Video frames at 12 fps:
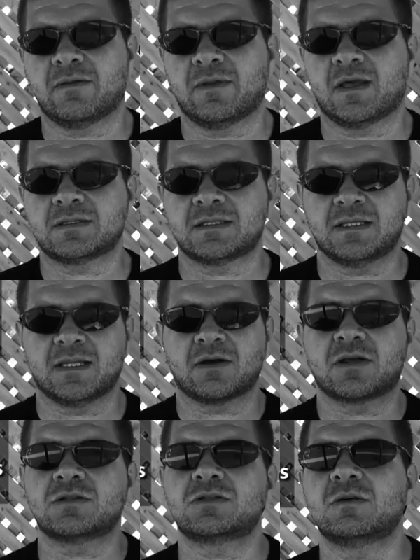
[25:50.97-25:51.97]
I'm not sitting there
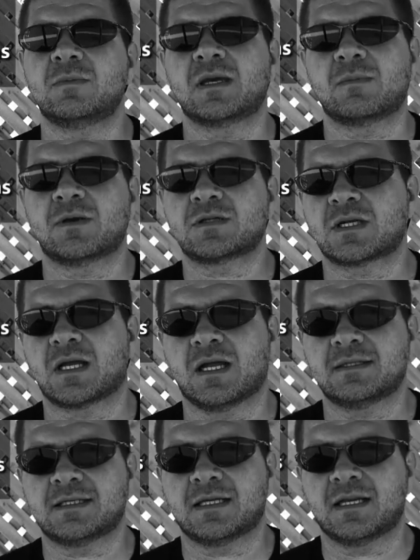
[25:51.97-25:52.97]
consuming a bunch of
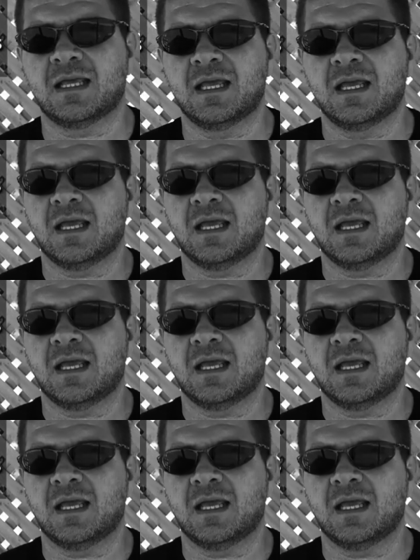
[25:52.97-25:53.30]
content